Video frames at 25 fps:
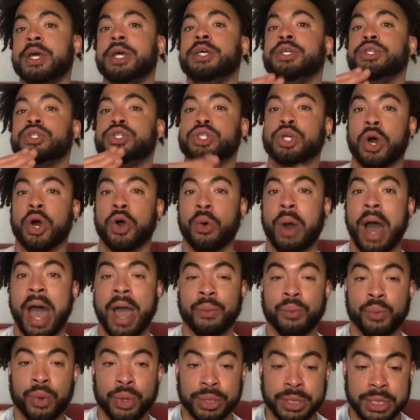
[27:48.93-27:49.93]
So I
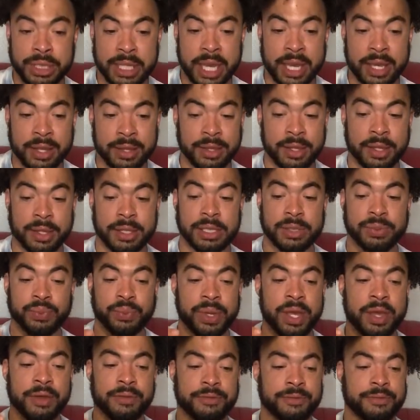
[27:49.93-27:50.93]
will say this,
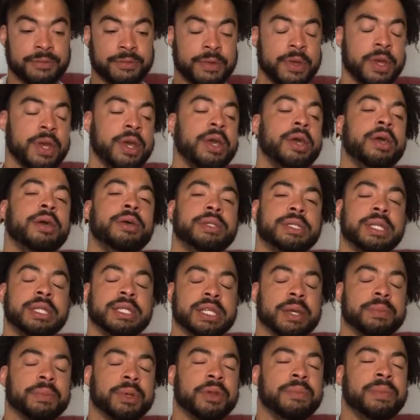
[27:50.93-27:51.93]
since
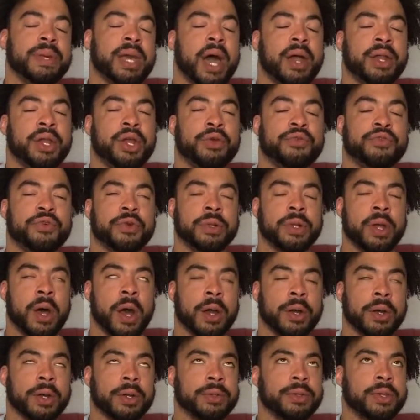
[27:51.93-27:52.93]
I'm going to be out here for
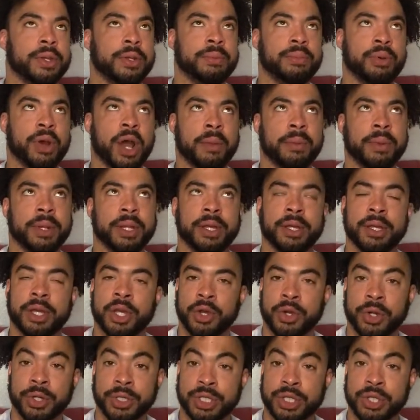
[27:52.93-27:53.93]
longer than probably a
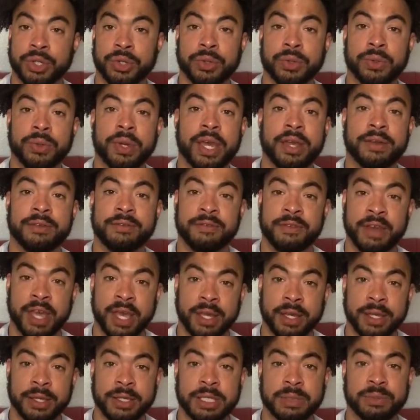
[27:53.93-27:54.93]
year or two in
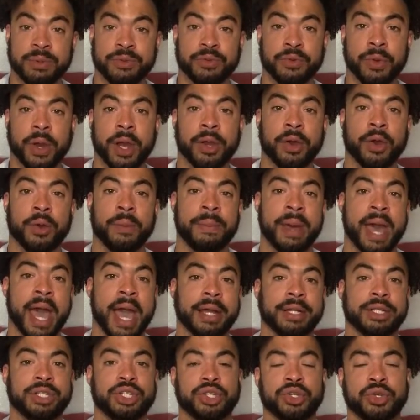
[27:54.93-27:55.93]
Vegas before I go
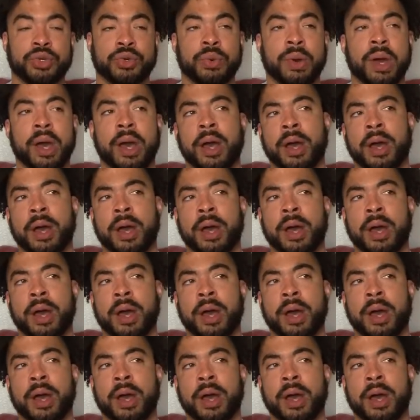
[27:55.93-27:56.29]
back to